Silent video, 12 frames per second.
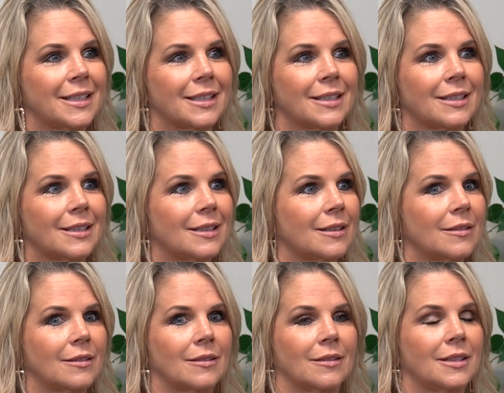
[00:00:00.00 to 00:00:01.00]
And,
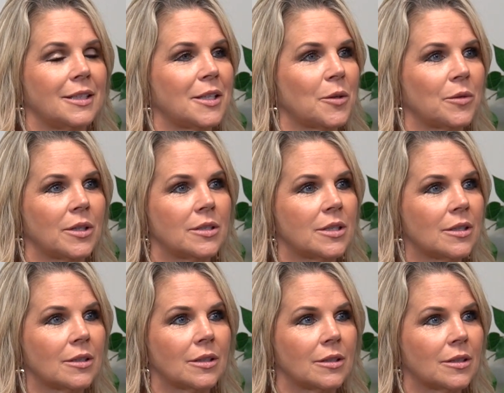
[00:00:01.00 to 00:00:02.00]
he
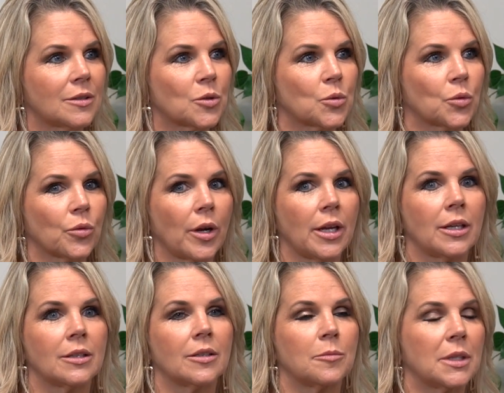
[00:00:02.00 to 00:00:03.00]
did. He did
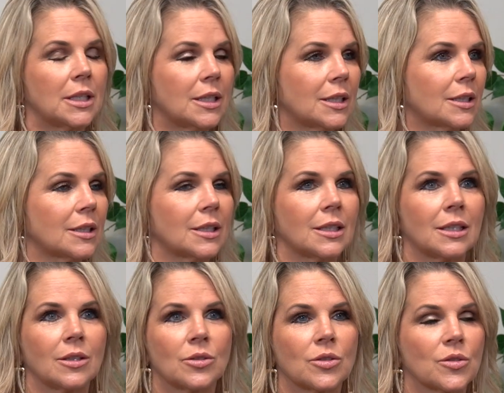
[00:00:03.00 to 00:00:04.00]
great. Immediately,
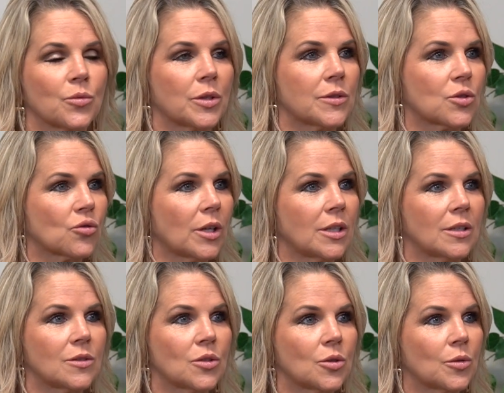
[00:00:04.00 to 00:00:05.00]
he just went straight
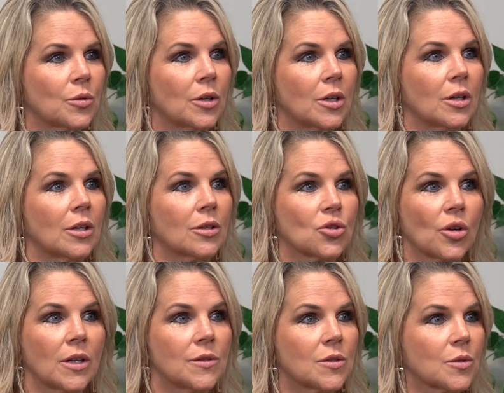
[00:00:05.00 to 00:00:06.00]
into a
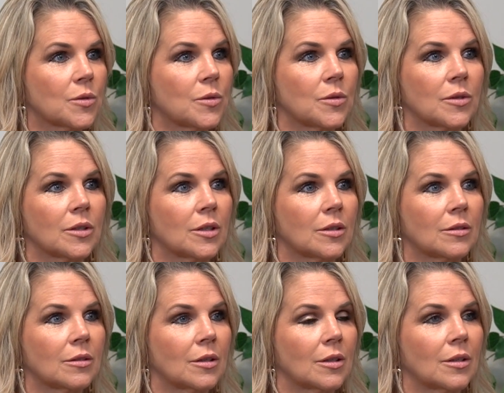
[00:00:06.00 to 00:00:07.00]
trade school,
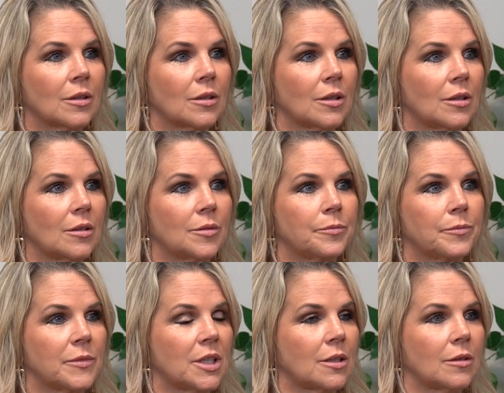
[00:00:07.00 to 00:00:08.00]
and
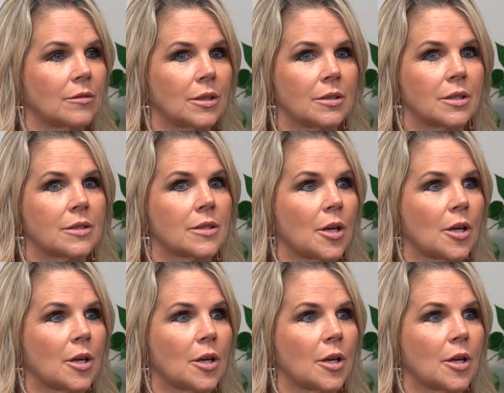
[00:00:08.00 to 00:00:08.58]
he does